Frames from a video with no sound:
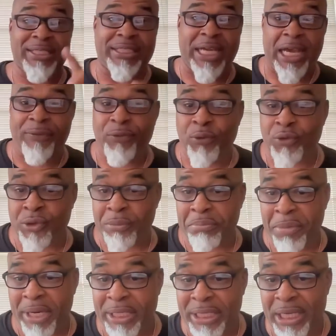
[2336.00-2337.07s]
to save you some
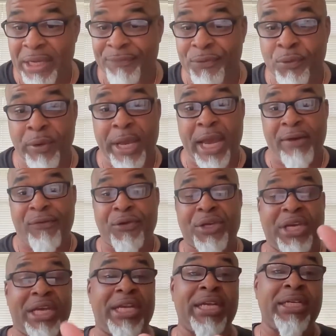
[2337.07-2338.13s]
money if you ever
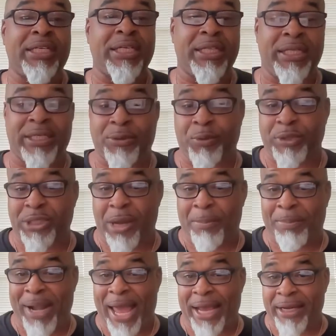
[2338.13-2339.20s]
get into this. What's
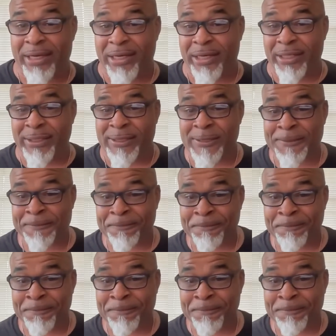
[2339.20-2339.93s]
up, Black Guns?